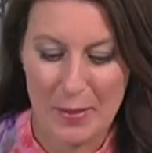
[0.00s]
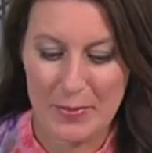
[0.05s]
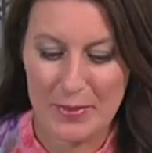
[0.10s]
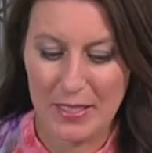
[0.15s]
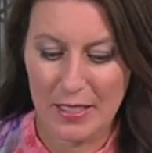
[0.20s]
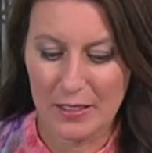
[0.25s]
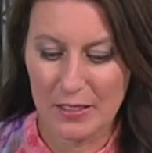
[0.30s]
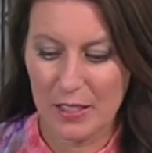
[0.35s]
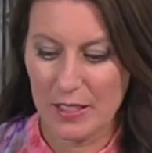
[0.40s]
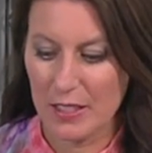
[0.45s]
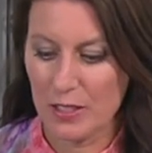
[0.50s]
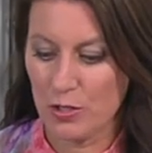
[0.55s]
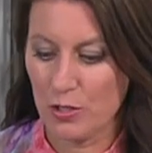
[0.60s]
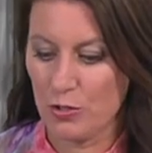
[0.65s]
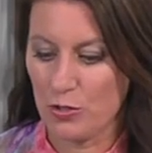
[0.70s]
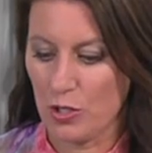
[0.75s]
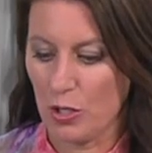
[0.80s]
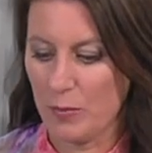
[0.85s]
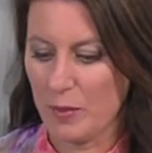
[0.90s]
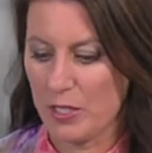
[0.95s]
I'm telling you, this
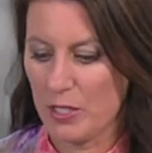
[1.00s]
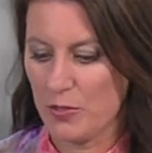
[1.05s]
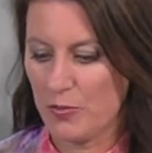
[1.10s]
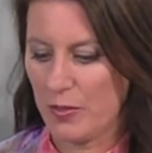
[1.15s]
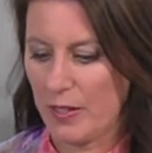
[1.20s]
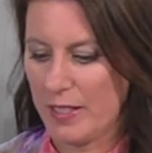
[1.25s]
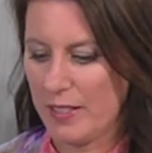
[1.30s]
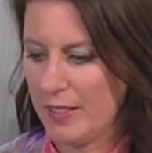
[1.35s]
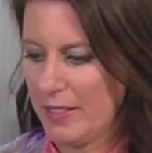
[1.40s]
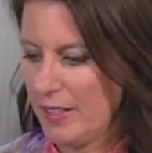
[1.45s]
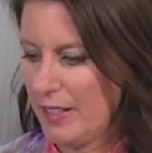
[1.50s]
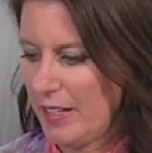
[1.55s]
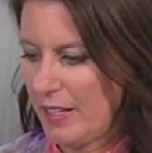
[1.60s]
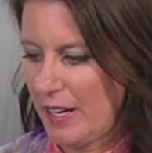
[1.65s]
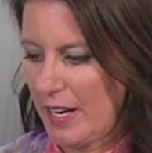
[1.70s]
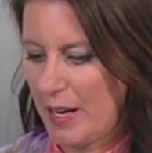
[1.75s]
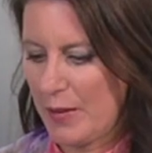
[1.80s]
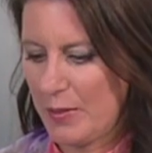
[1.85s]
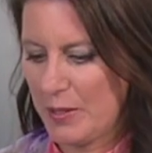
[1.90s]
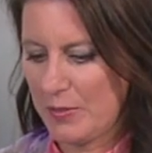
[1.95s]
is so much fun.
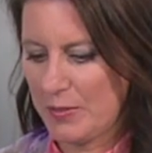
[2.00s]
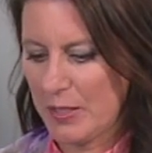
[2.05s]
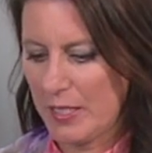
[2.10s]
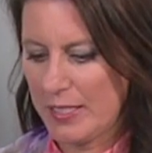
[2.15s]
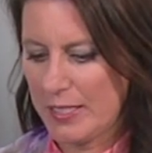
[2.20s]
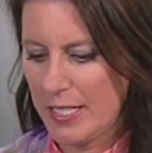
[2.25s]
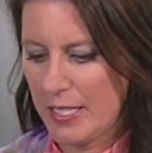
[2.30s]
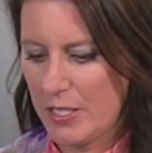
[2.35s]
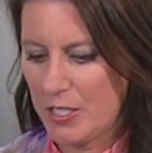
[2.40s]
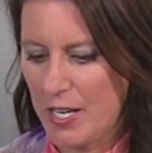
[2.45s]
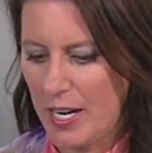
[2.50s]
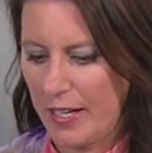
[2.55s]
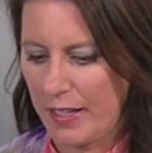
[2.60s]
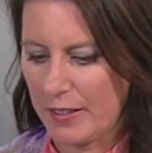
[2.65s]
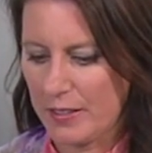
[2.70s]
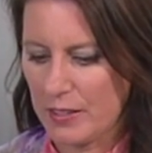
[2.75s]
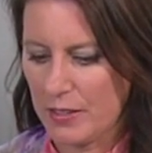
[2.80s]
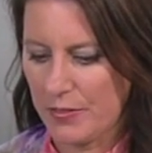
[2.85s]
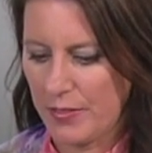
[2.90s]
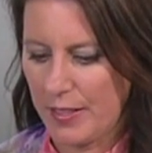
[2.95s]
I would have done 10
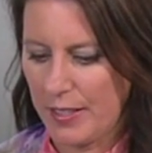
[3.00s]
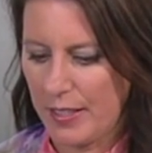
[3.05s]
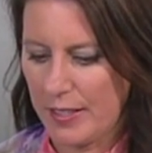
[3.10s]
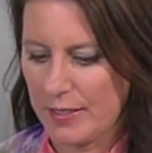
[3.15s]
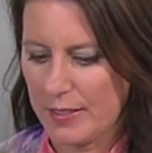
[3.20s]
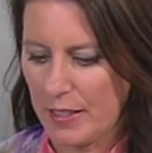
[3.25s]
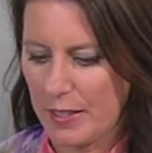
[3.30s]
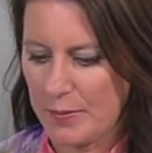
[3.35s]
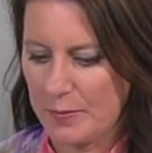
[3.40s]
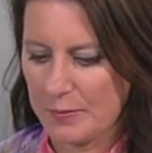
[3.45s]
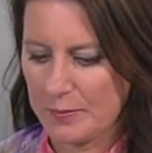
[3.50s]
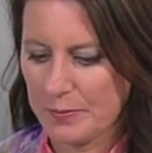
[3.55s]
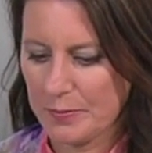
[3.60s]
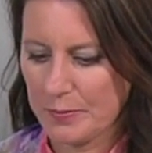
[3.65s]
jackets if I had time.